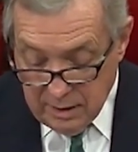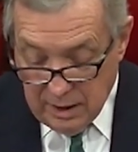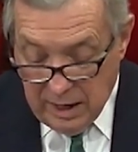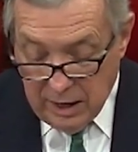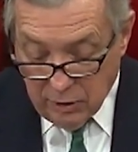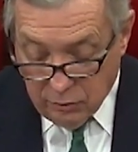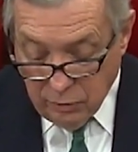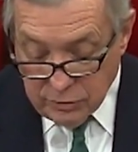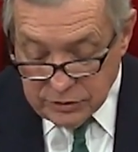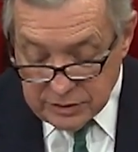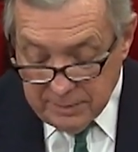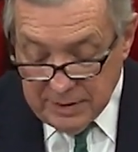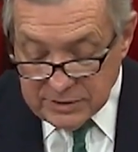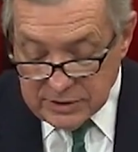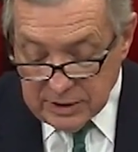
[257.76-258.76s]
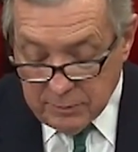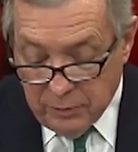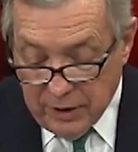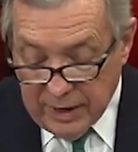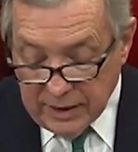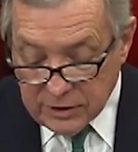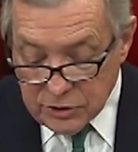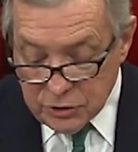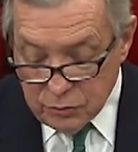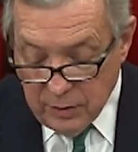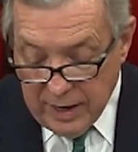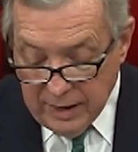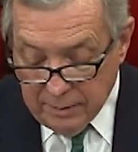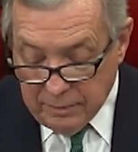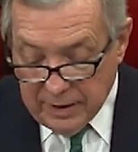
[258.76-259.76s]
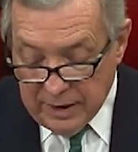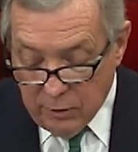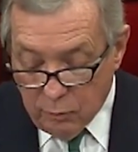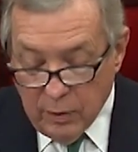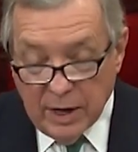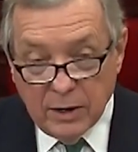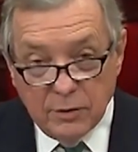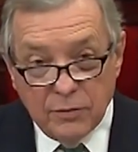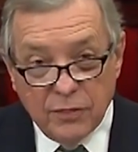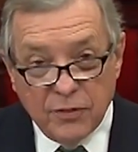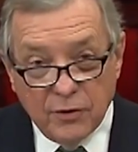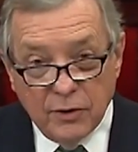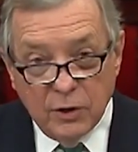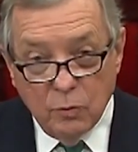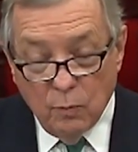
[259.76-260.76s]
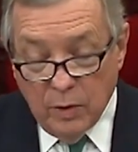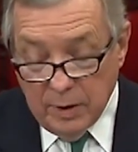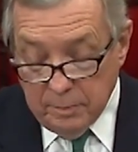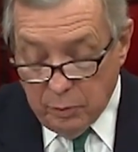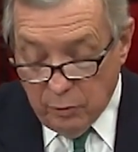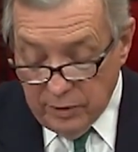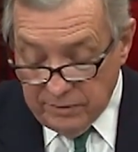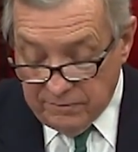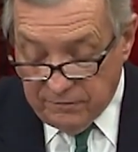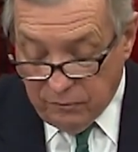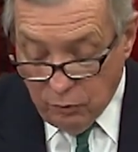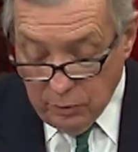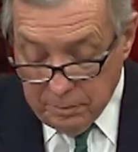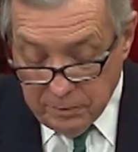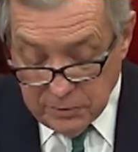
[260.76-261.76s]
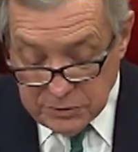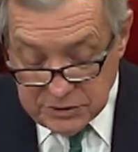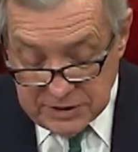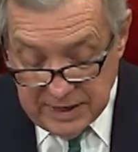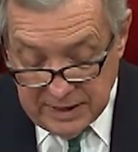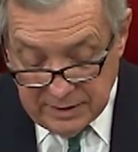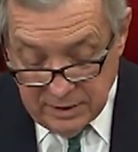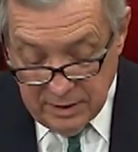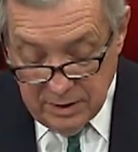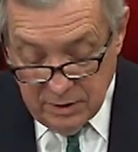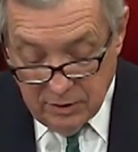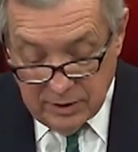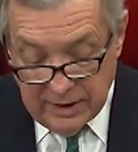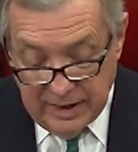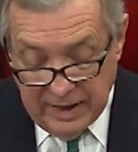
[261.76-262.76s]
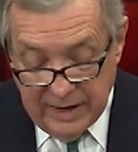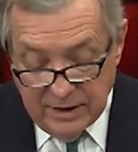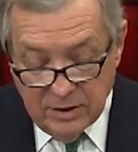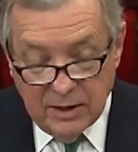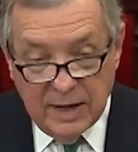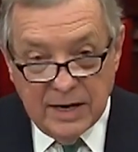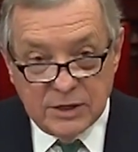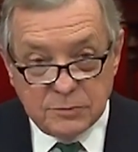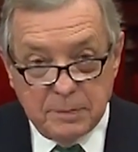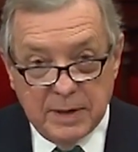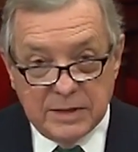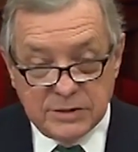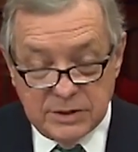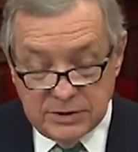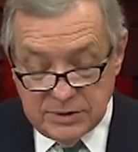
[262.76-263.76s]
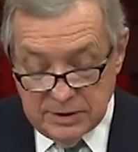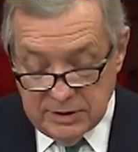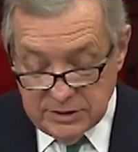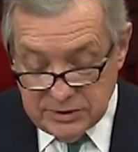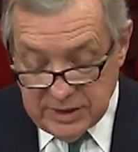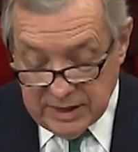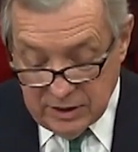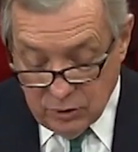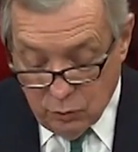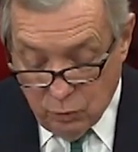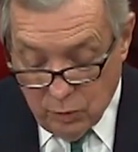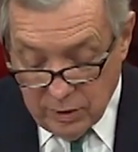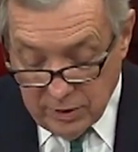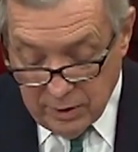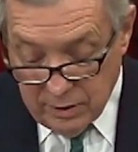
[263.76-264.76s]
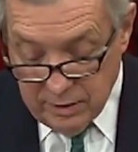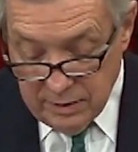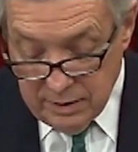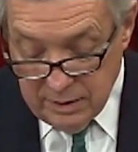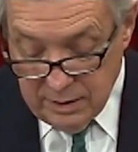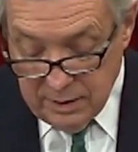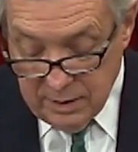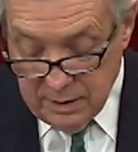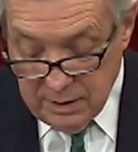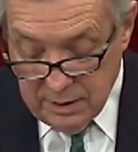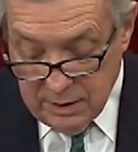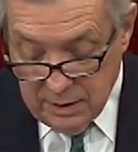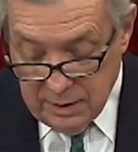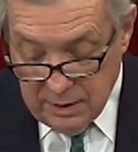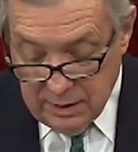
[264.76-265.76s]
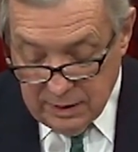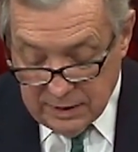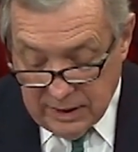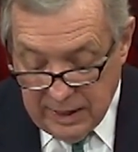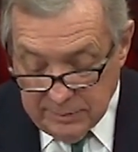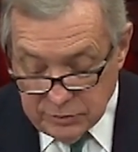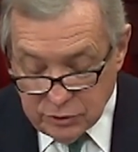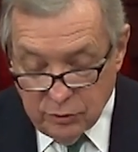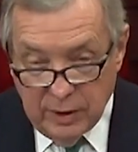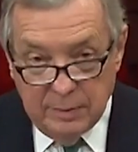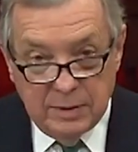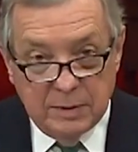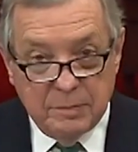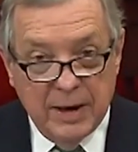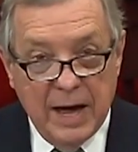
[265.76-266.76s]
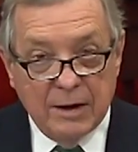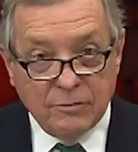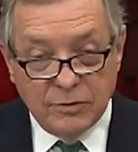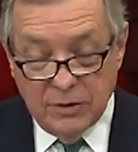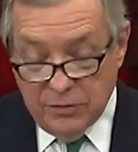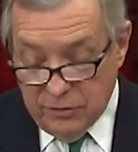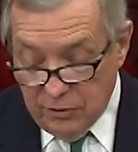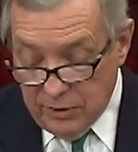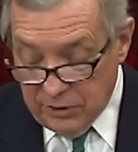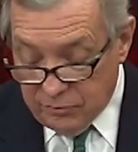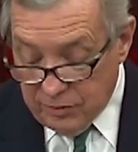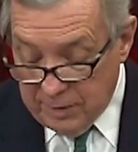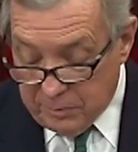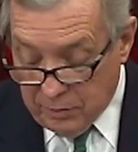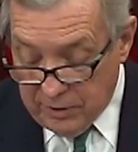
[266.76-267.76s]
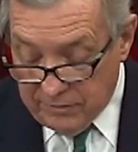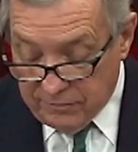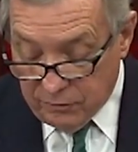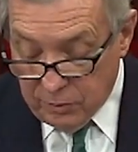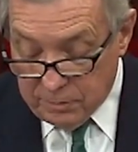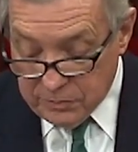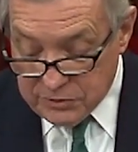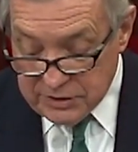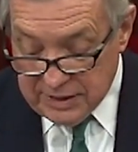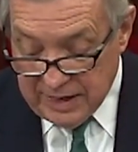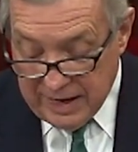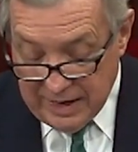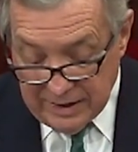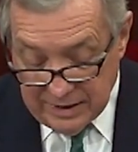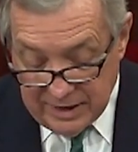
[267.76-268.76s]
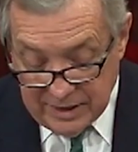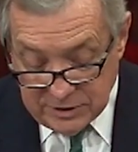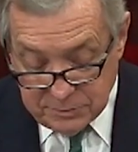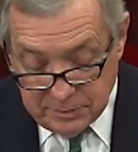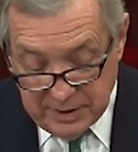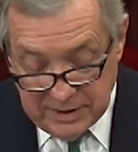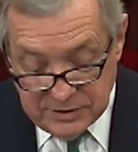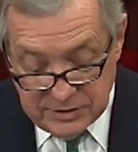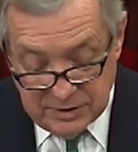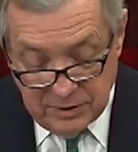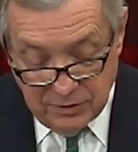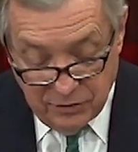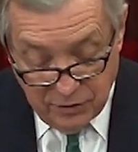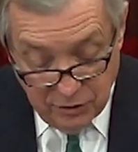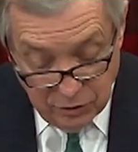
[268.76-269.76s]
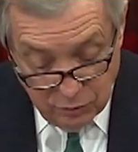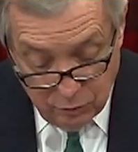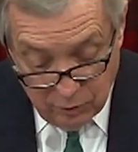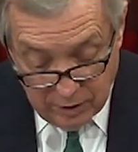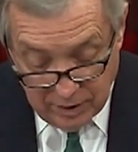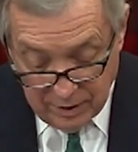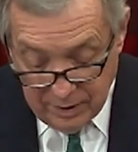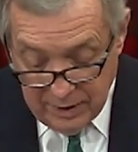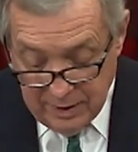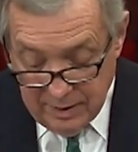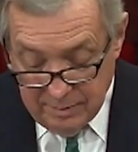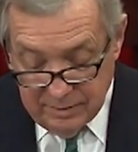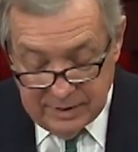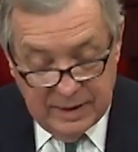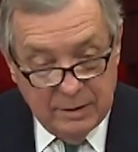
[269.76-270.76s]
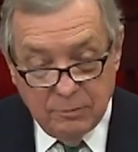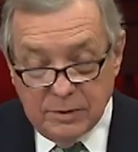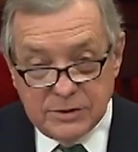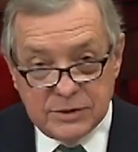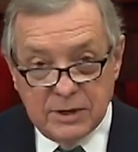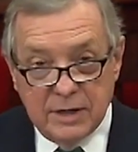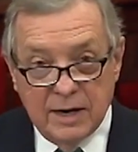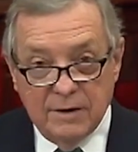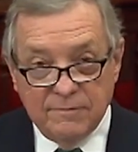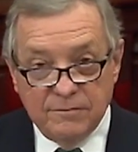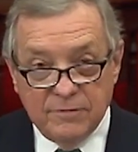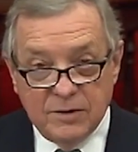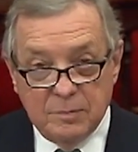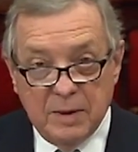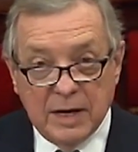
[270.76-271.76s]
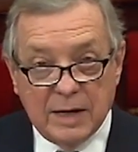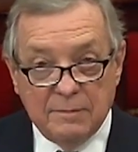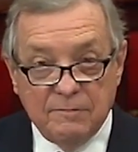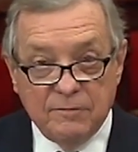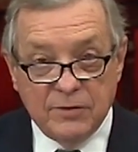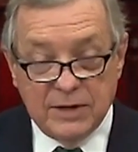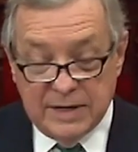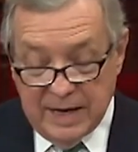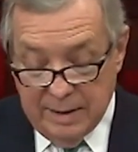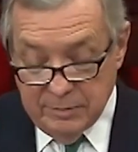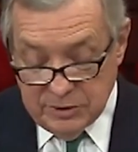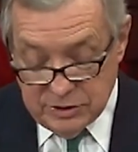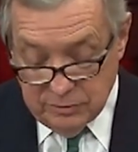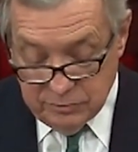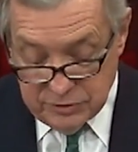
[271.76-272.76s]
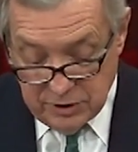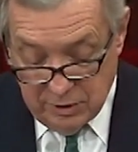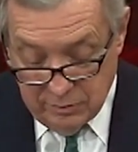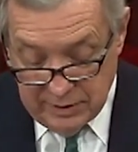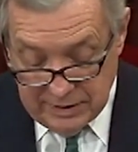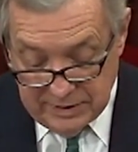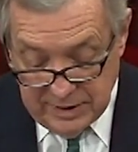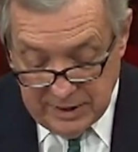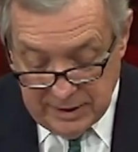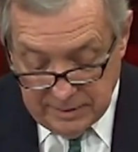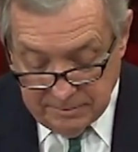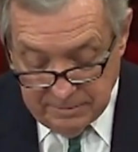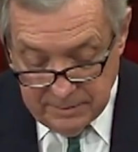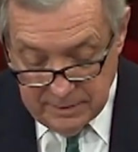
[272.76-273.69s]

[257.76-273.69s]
Our gross domestic product shrank by a record 31.4% on an annualized basis in the second quarter. It came screaming back with a 33.4% annualized pace in the third quarter, but that wasn't enough to make up for the damage that was already done.